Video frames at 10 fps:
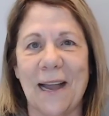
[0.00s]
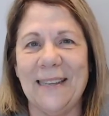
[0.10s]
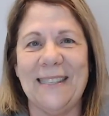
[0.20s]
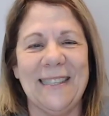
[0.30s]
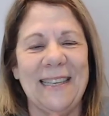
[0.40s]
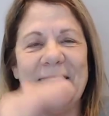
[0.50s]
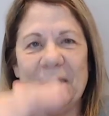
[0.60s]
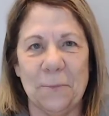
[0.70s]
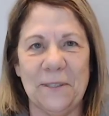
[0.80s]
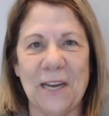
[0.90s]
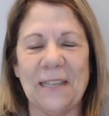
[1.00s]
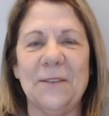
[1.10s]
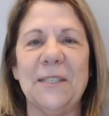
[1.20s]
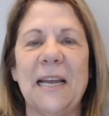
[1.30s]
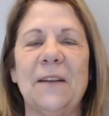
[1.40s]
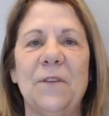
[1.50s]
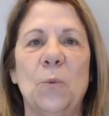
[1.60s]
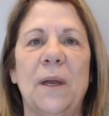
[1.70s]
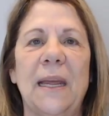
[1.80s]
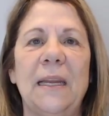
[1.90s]
kinds of links, so check those out if you
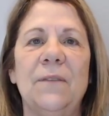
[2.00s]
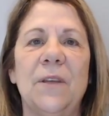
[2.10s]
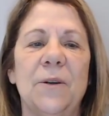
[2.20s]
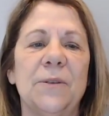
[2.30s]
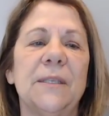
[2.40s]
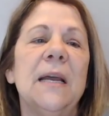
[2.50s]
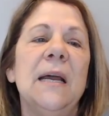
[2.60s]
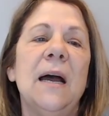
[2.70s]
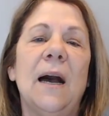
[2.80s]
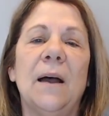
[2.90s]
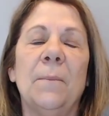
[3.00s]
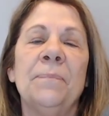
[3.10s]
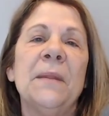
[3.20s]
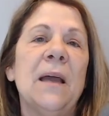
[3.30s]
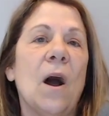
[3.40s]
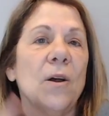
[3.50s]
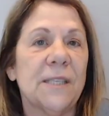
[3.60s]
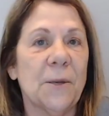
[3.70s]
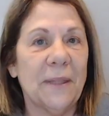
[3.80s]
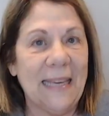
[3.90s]
want any of those. Um,
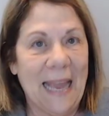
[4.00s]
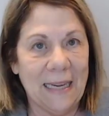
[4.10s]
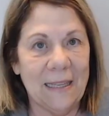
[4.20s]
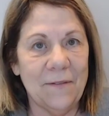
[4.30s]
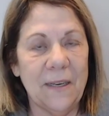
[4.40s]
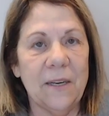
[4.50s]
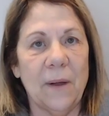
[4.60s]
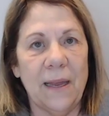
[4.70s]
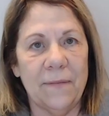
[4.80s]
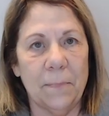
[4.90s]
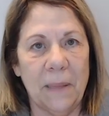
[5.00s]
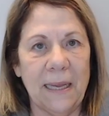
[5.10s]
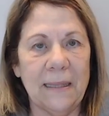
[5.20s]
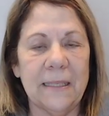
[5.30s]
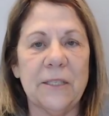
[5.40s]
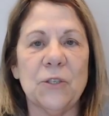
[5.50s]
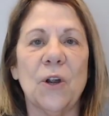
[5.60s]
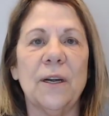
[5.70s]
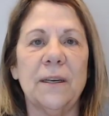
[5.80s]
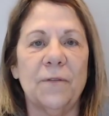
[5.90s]
also, at the end of the video, I have the playlist
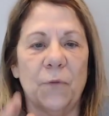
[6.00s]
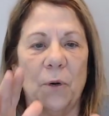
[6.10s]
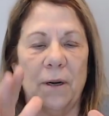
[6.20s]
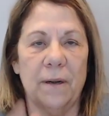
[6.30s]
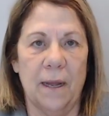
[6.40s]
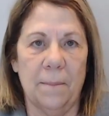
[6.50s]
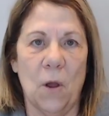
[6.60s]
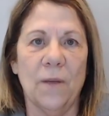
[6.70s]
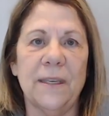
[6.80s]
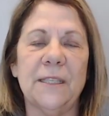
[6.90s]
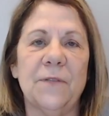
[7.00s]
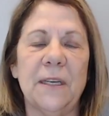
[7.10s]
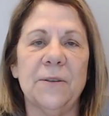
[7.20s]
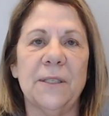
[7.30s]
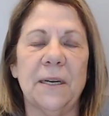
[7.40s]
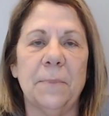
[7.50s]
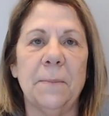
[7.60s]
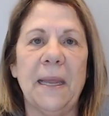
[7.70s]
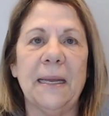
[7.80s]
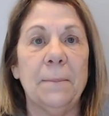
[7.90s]
started for um, all these videos that I'll be
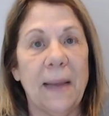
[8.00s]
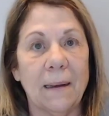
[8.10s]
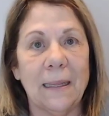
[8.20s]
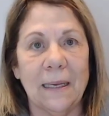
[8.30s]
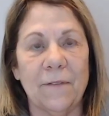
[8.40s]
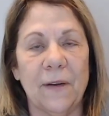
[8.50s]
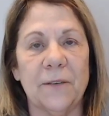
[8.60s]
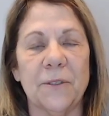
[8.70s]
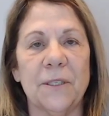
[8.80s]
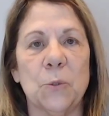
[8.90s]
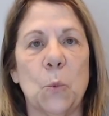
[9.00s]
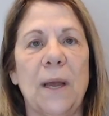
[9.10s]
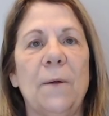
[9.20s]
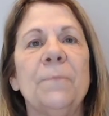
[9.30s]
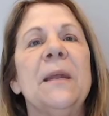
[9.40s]
making about ClickFunnels as well.